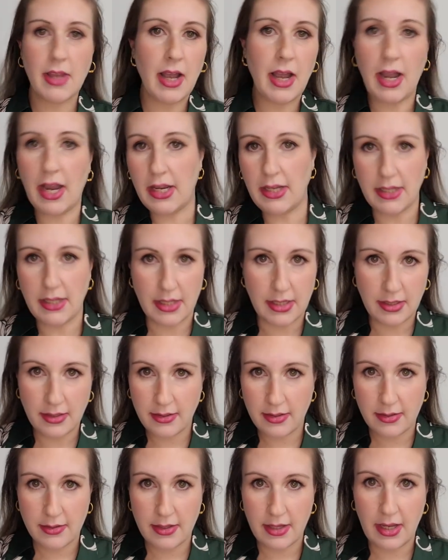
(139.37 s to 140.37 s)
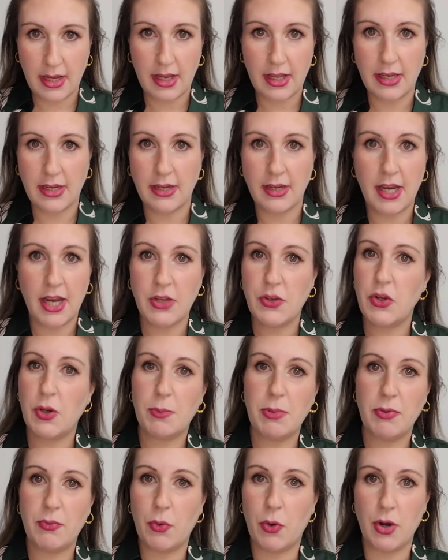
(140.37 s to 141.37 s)
I didn't, and I took
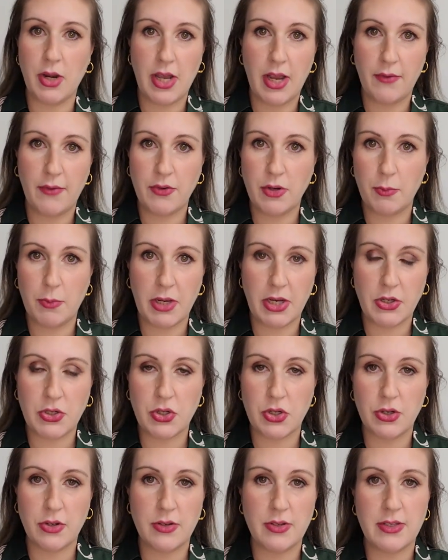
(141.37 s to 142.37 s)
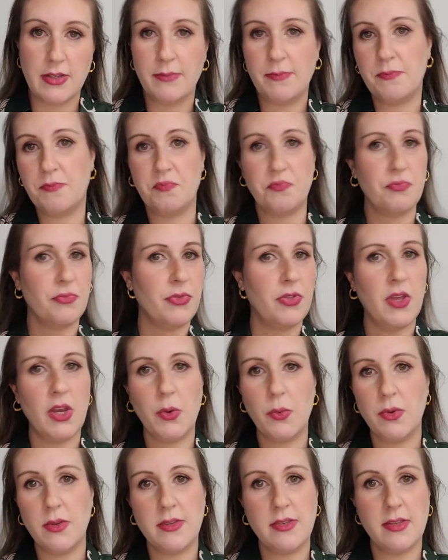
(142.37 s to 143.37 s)
before and after pictures. There
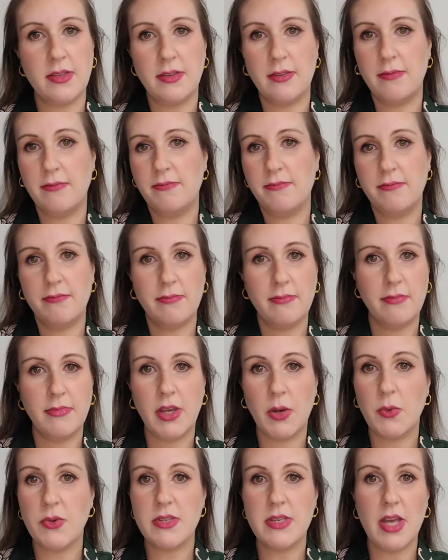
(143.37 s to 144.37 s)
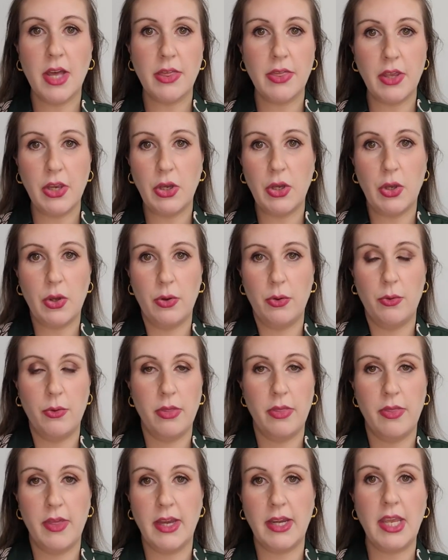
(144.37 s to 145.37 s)
was there was nothing
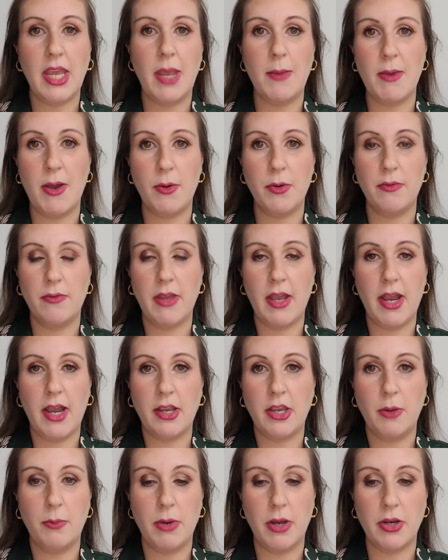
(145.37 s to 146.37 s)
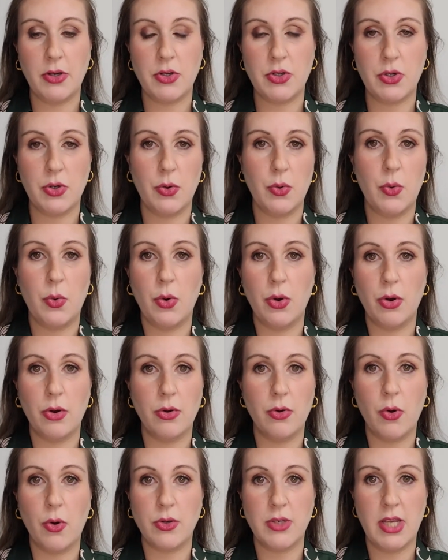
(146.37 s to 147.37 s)
new that came out of the acupuncture or
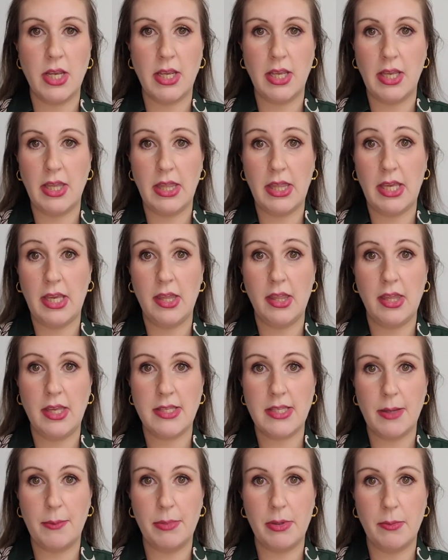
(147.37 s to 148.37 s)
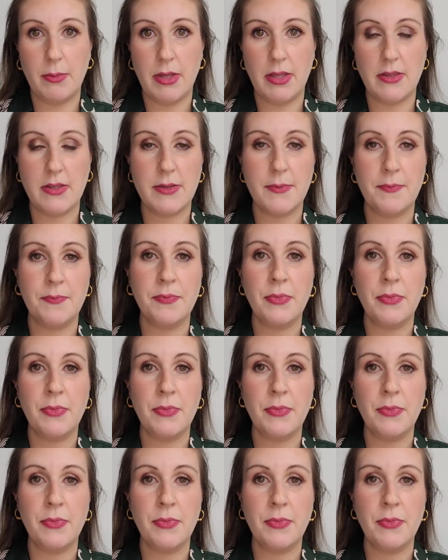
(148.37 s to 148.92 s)
or taking the the supplements.